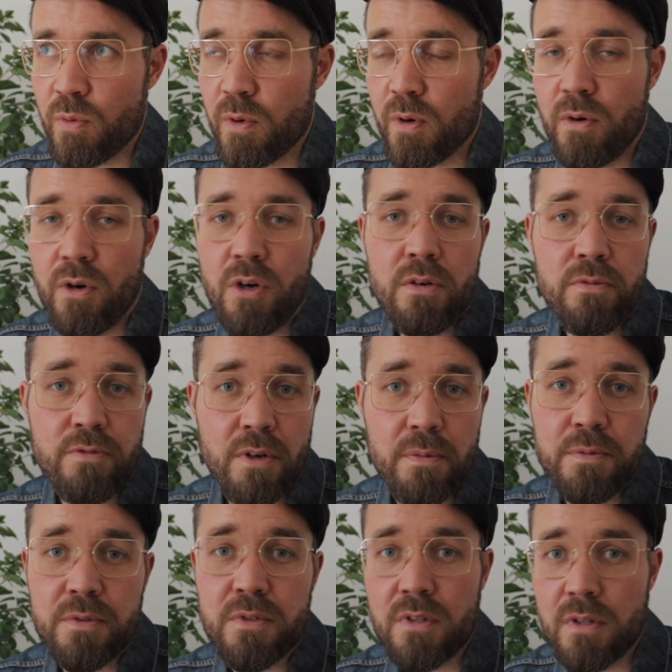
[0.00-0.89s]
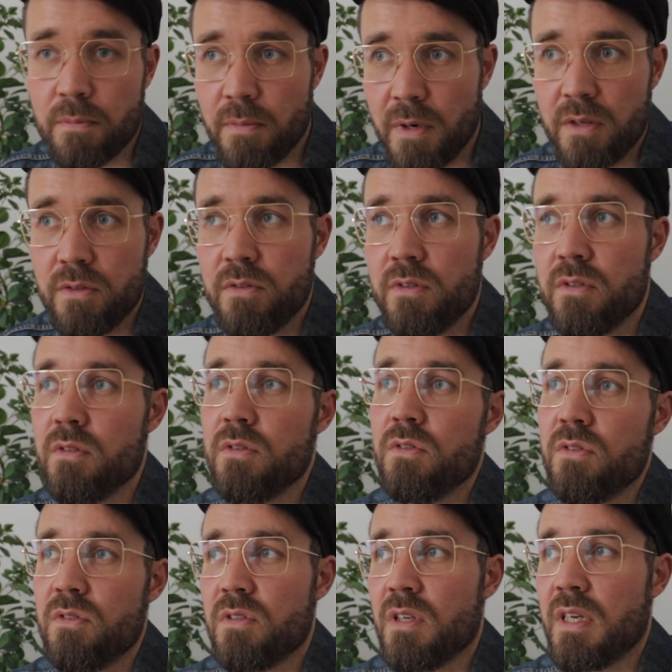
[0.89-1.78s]
when we were off up into the
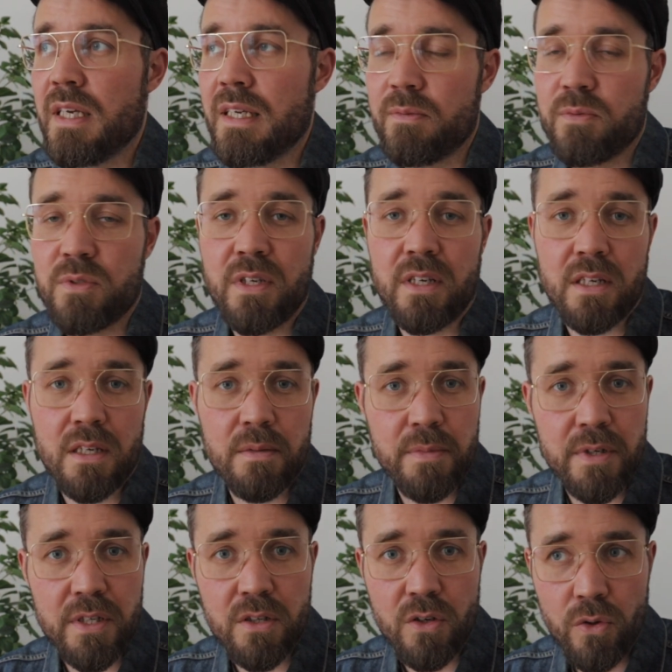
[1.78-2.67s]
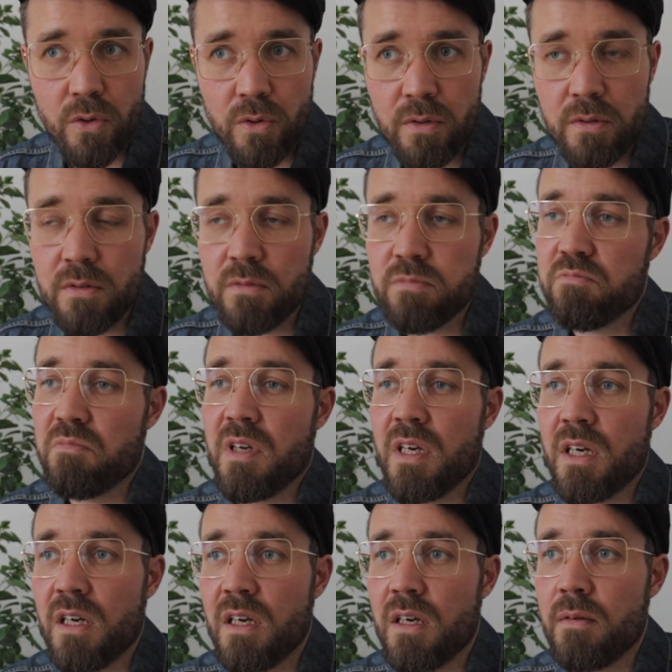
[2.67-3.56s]
mountains, it was getting a bit cold.
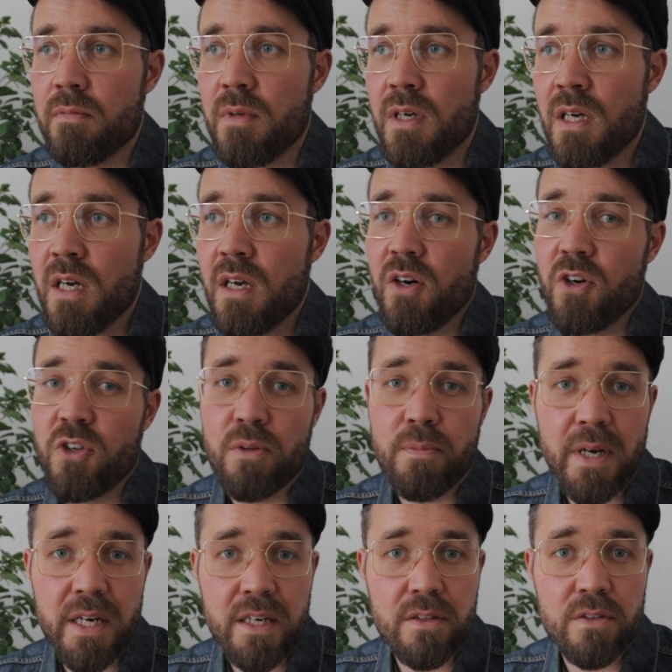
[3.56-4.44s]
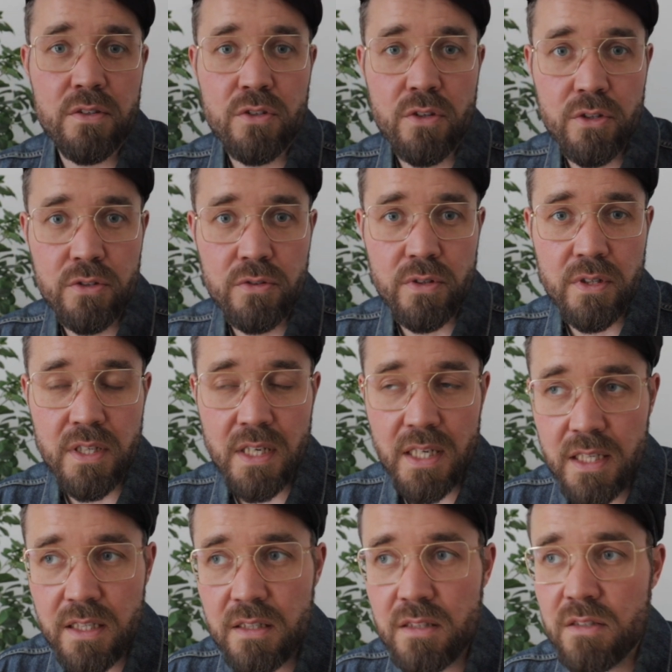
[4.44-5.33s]
On the back of the scooter at
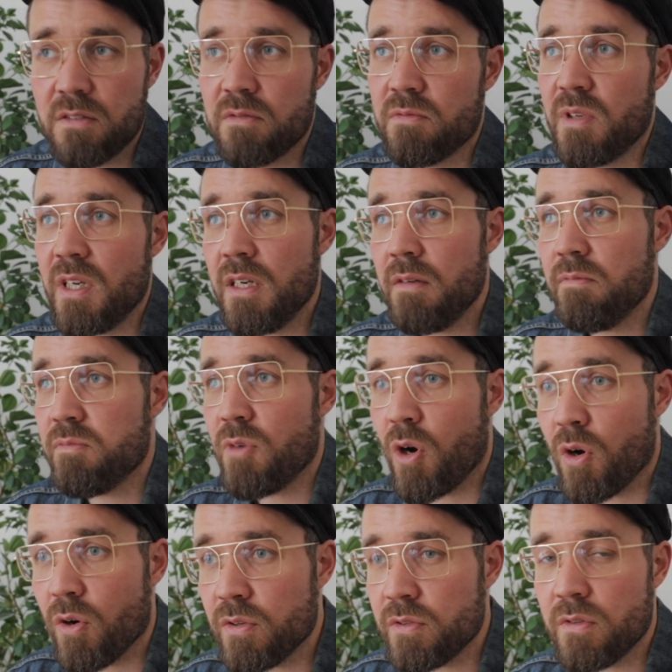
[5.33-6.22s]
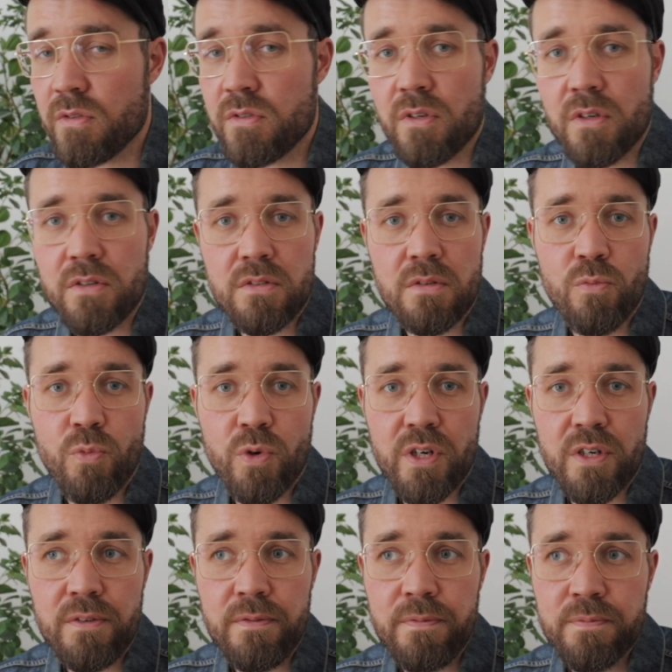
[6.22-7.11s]
night, yep, also saw some
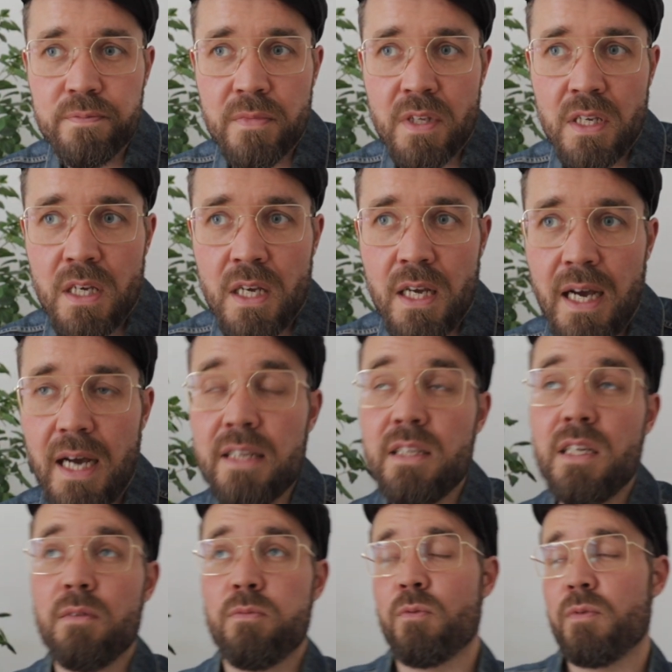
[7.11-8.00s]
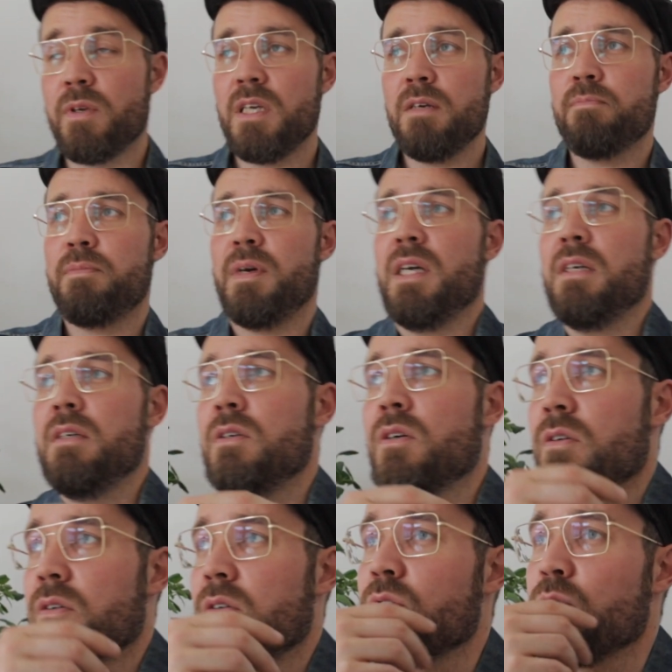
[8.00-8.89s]
wear. And yeah, when we hit
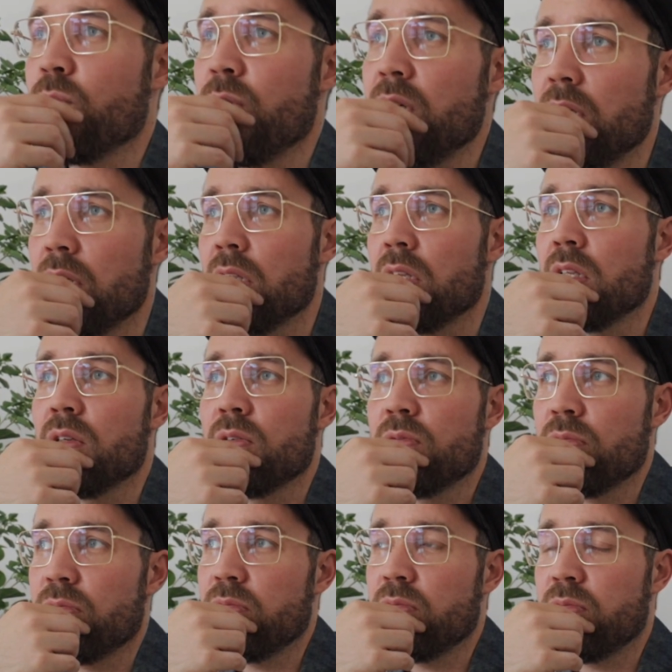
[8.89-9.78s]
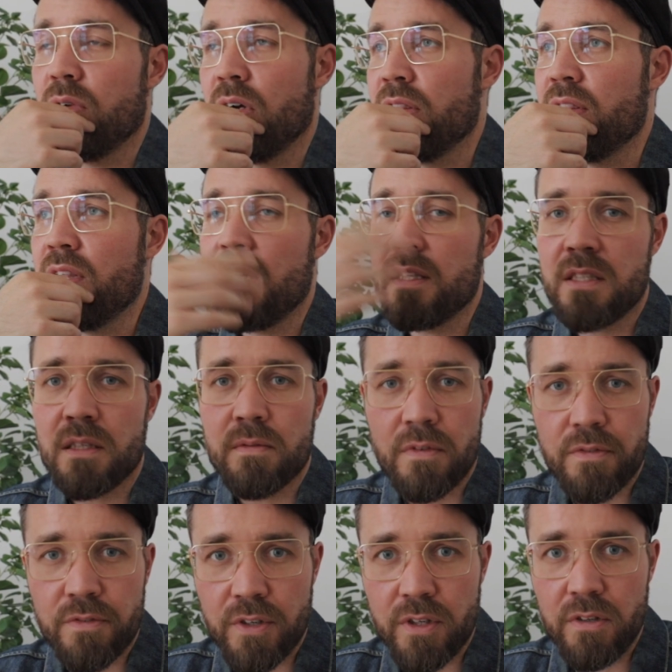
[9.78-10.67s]
Bangkok as well, at that time
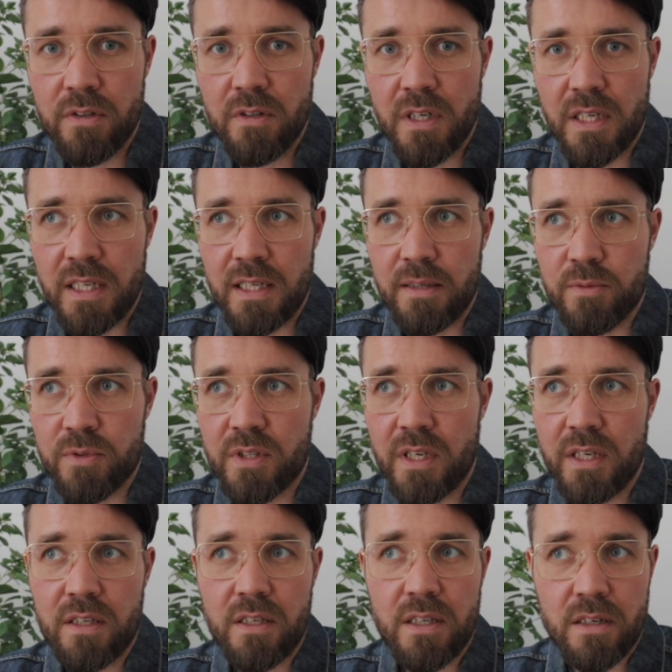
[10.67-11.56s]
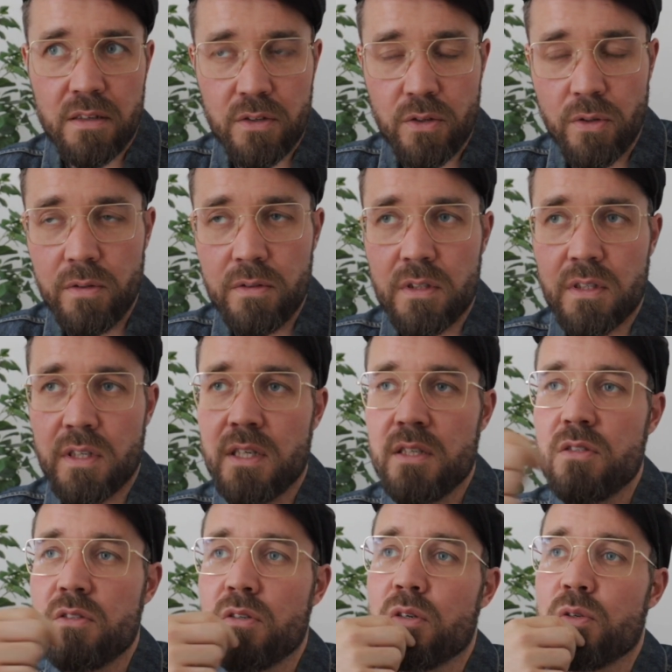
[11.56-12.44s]
of year, it was getting kind of cold at
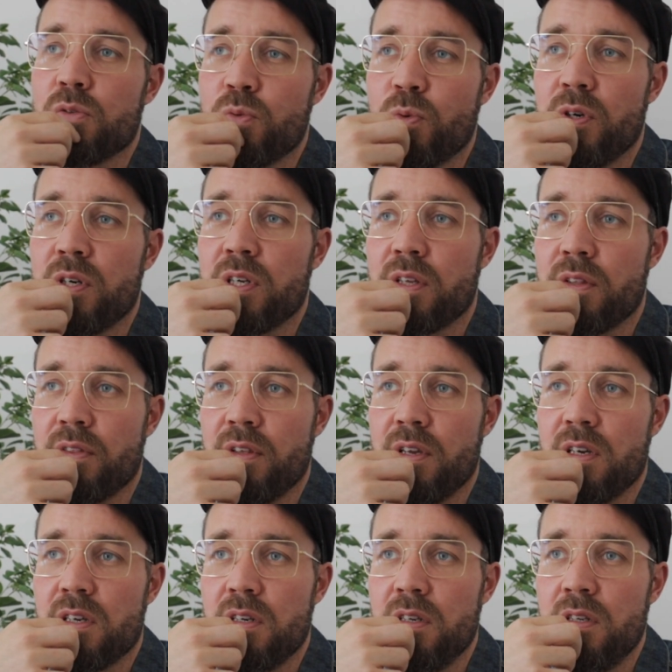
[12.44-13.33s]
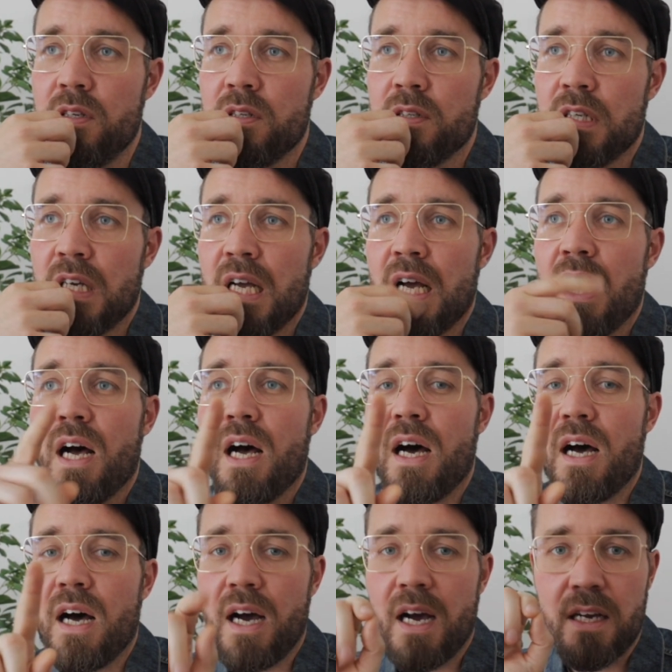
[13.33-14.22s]
night, so I was wearing it then.
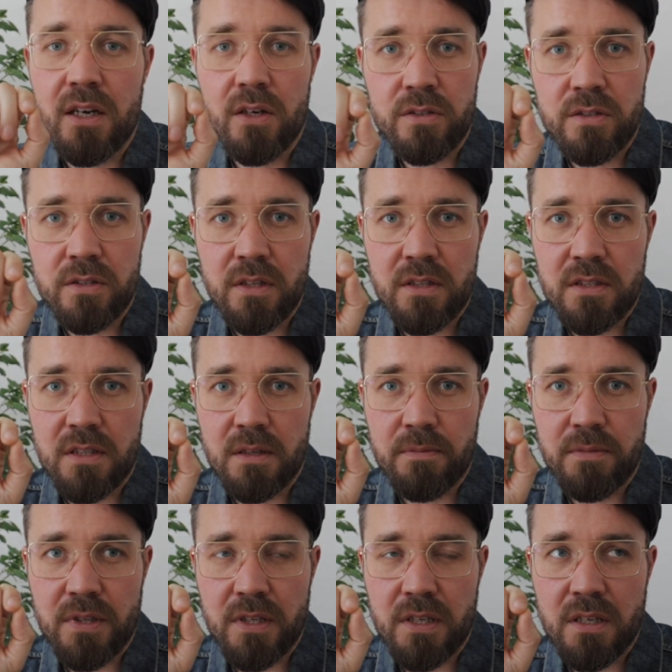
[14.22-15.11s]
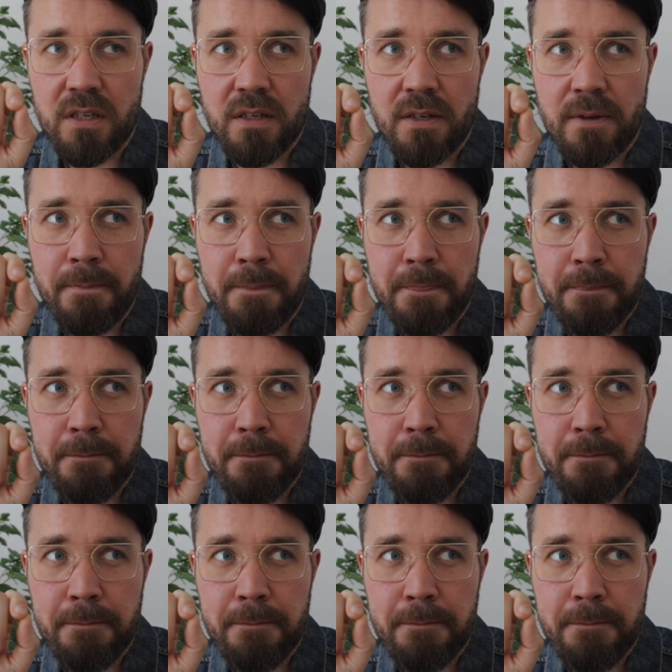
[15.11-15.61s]
I also did something